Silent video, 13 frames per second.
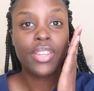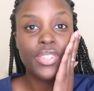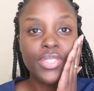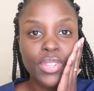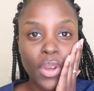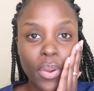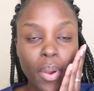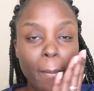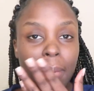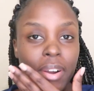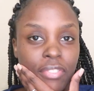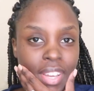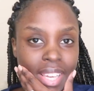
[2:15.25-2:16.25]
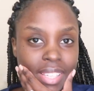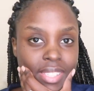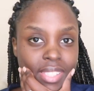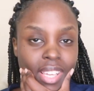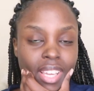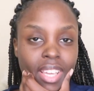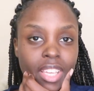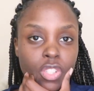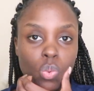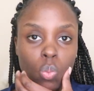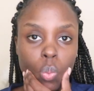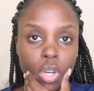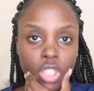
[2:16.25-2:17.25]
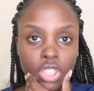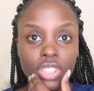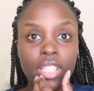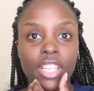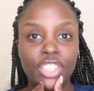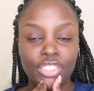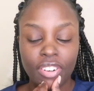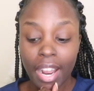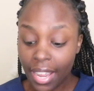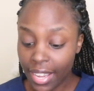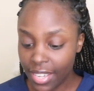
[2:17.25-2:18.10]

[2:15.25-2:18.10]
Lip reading: So my face is washed and dry.